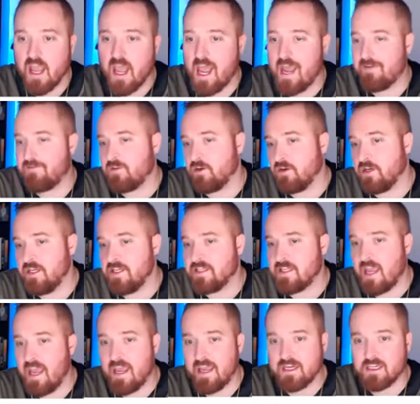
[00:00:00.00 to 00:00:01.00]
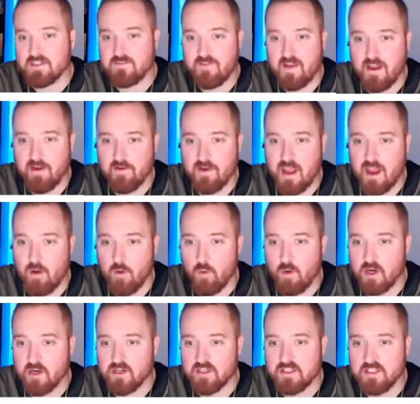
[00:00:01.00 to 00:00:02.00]
after his ex found out
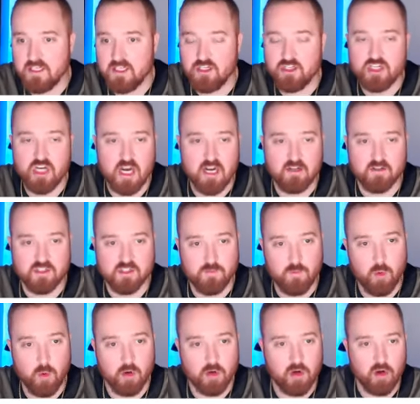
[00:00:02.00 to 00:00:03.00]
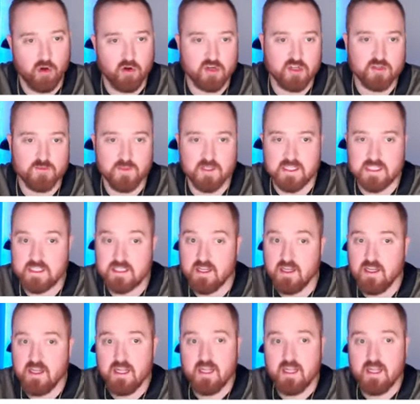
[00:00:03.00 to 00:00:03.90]
where to send child support garnishments.